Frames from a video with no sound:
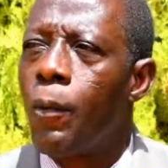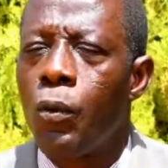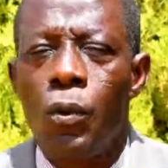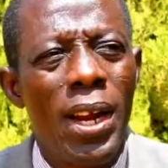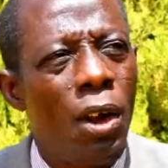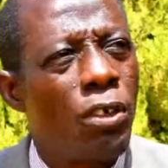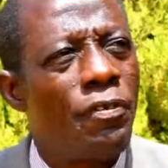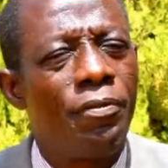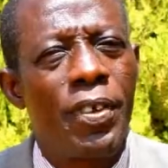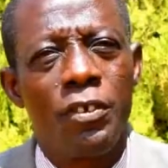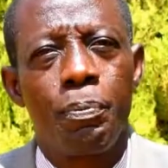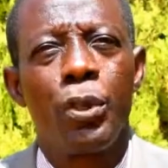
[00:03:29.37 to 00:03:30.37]
When I was
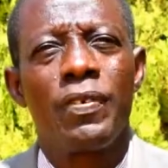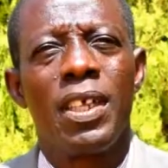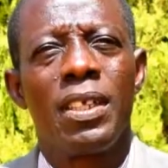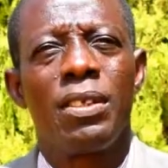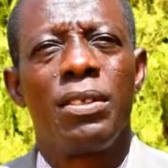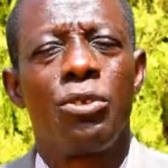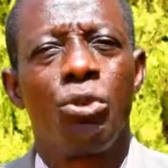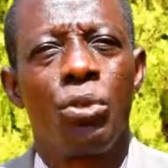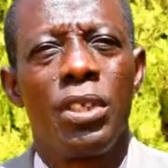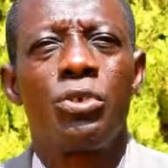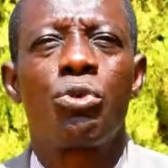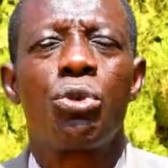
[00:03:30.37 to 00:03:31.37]
first posted to
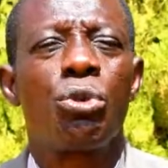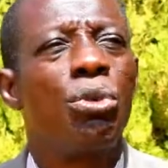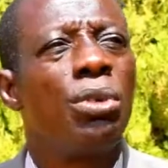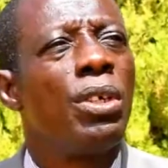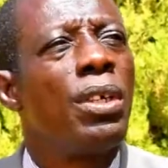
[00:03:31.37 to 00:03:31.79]
this school,